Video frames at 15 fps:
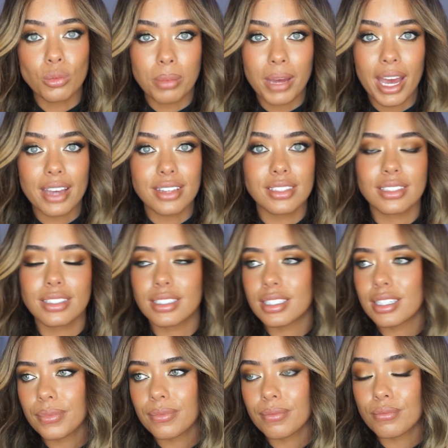best
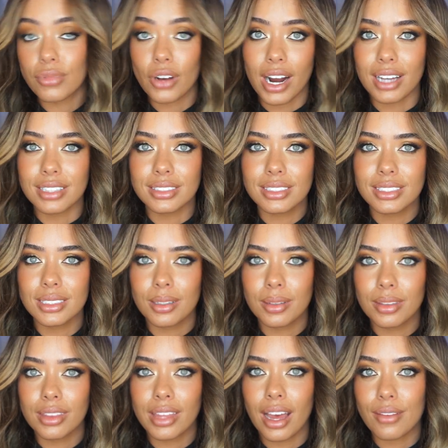brands
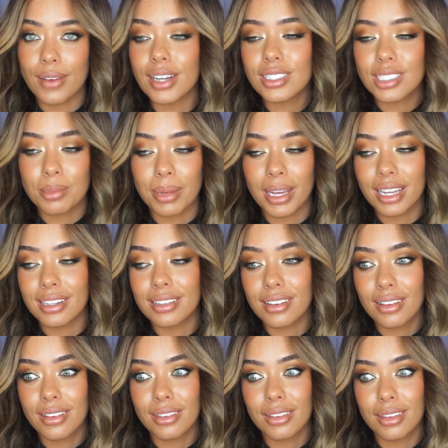that have actually been
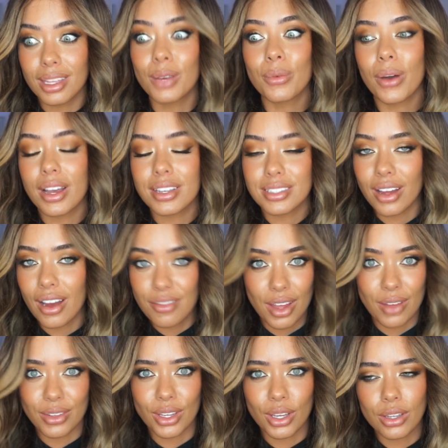the worst that I've
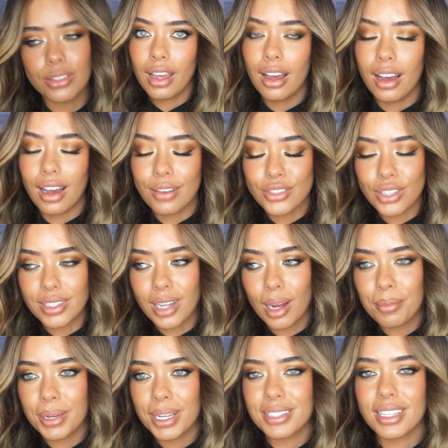ever used. I've tried
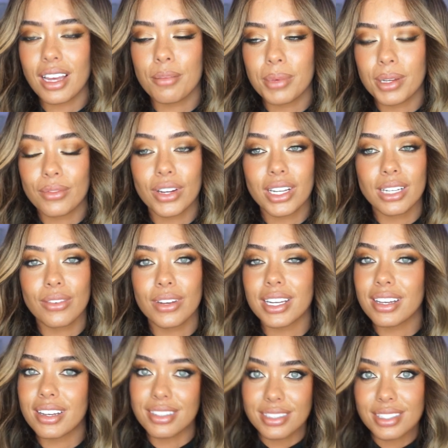companies that have been really
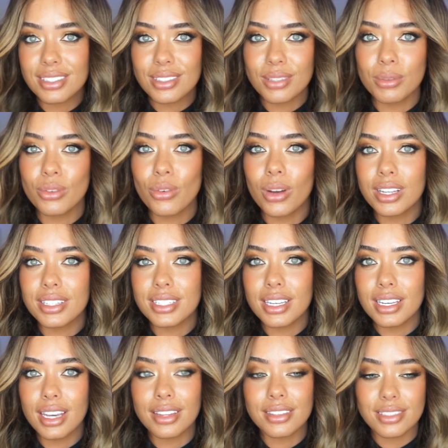consistent with
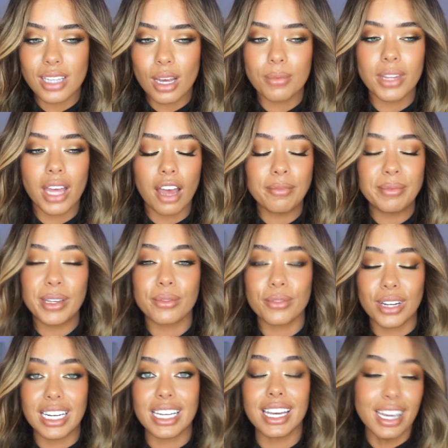quality, and some that have been
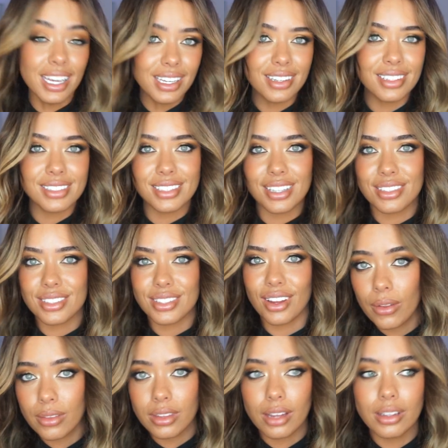really
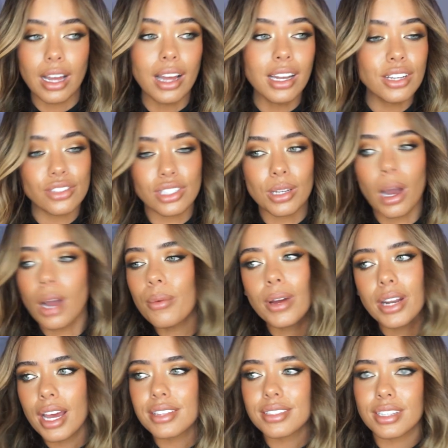inconsistent. I won't
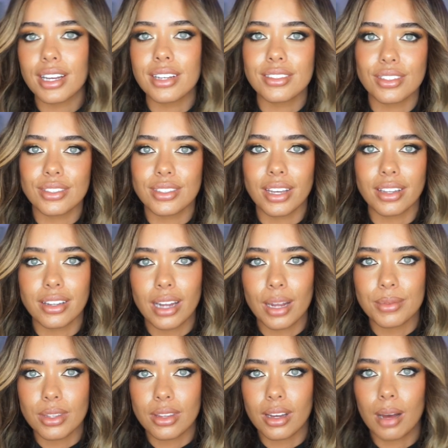hesitate to say the names
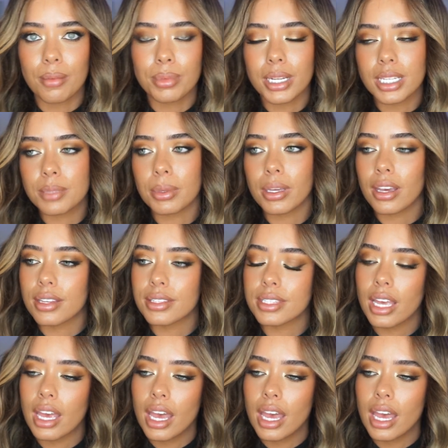of the companies, because